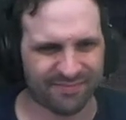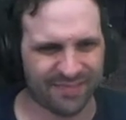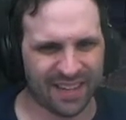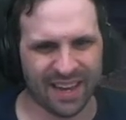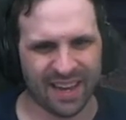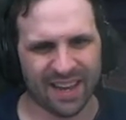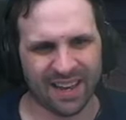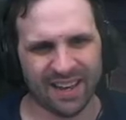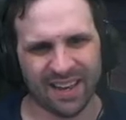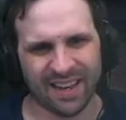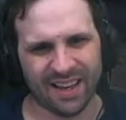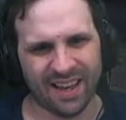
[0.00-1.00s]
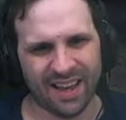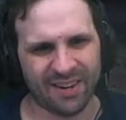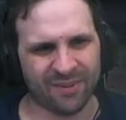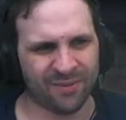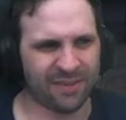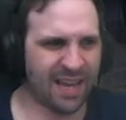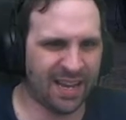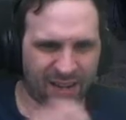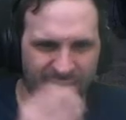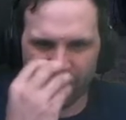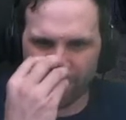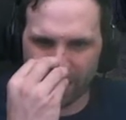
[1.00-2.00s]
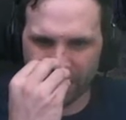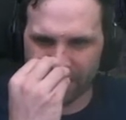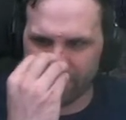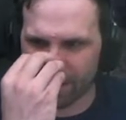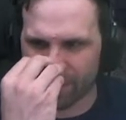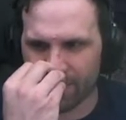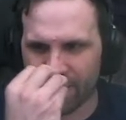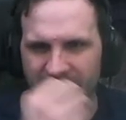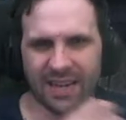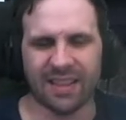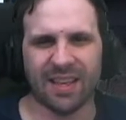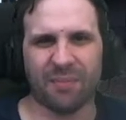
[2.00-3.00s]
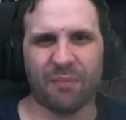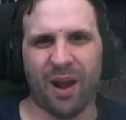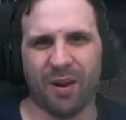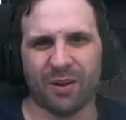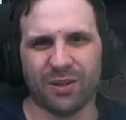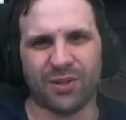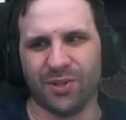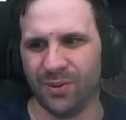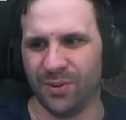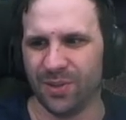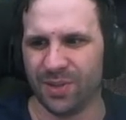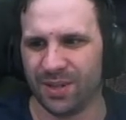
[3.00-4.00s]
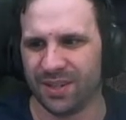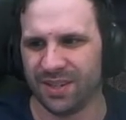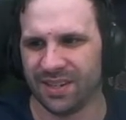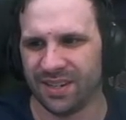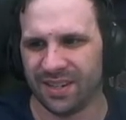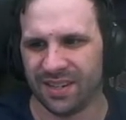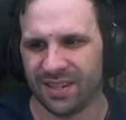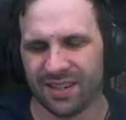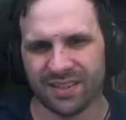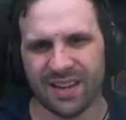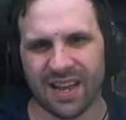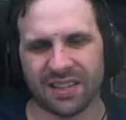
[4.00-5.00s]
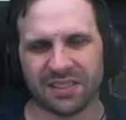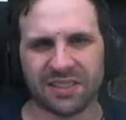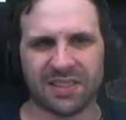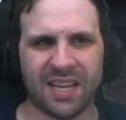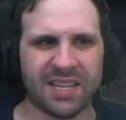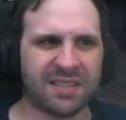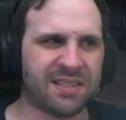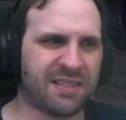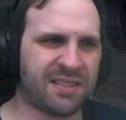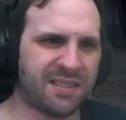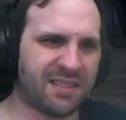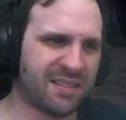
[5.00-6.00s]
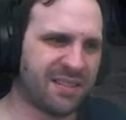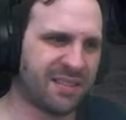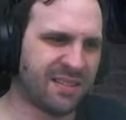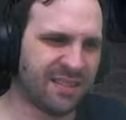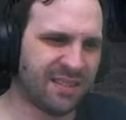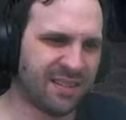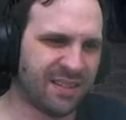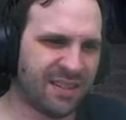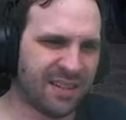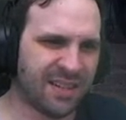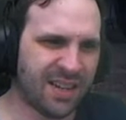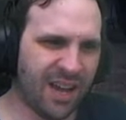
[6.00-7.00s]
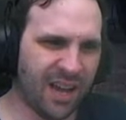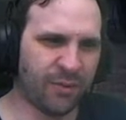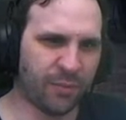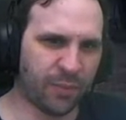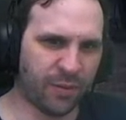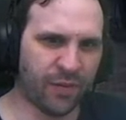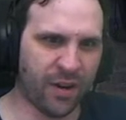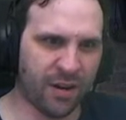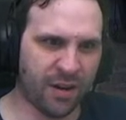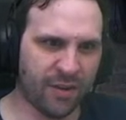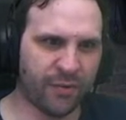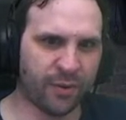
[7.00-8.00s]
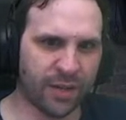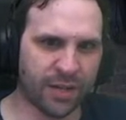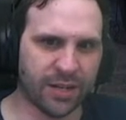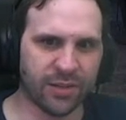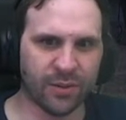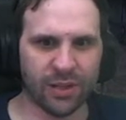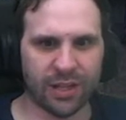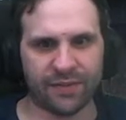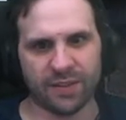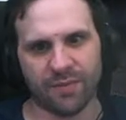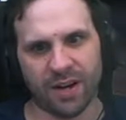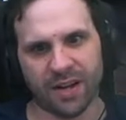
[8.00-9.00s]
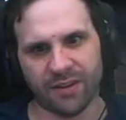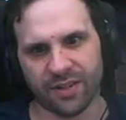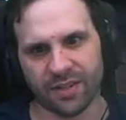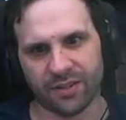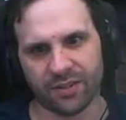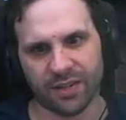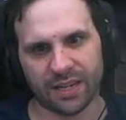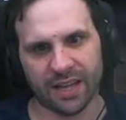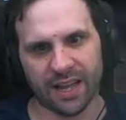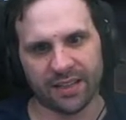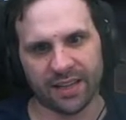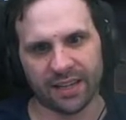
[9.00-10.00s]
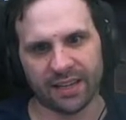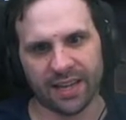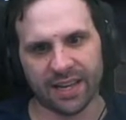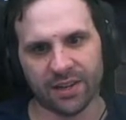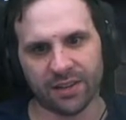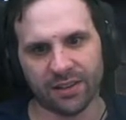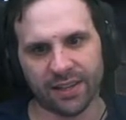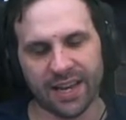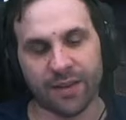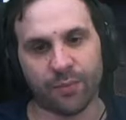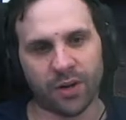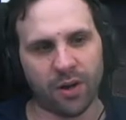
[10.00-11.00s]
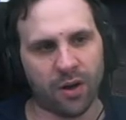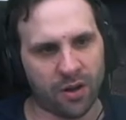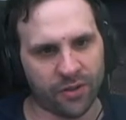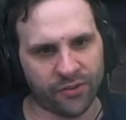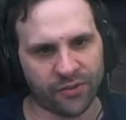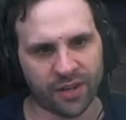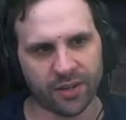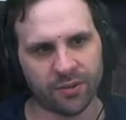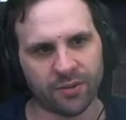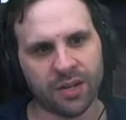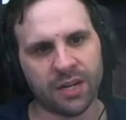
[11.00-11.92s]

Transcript: Yeah, I don't like a, a lifting body that parachutes. Snackless. That's. I would prefer if we were going to do a lifting body vehicle like that that it land on land, but also,